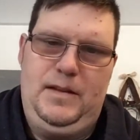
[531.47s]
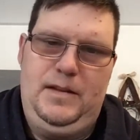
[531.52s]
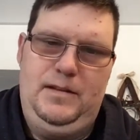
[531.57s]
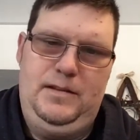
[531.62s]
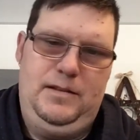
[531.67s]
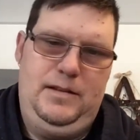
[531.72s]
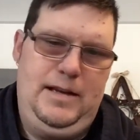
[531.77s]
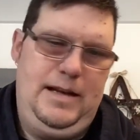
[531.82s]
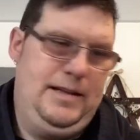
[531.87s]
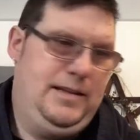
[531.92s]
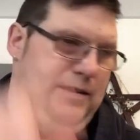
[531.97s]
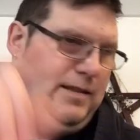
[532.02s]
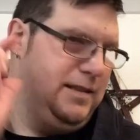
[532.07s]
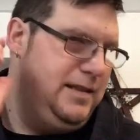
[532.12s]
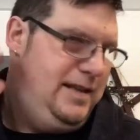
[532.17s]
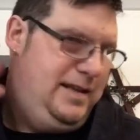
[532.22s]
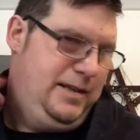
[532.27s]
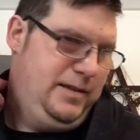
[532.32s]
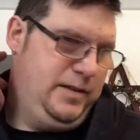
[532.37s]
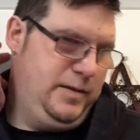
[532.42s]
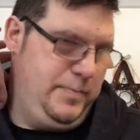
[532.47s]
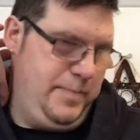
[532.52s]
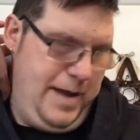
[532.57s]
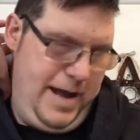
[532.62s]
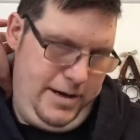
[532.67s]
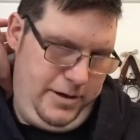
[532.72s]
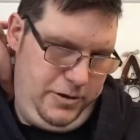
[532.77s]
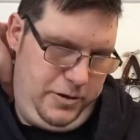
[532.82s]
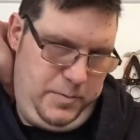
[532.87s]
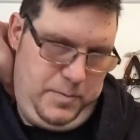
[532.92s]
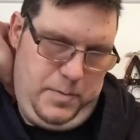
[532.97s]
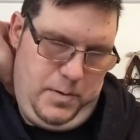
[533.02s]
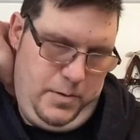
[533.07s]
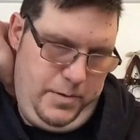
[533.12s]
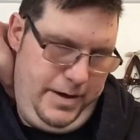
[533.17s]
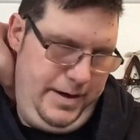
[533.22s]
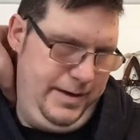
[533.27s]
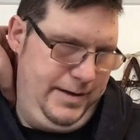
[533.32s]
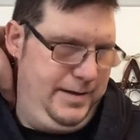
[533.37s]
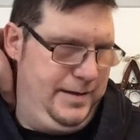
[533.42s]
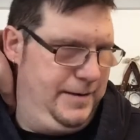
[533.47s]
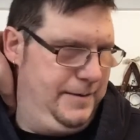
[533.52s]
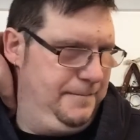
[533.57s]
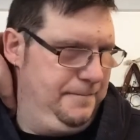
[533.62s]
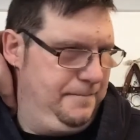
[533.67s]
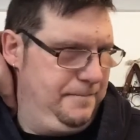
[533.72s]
So that's a Spanish point.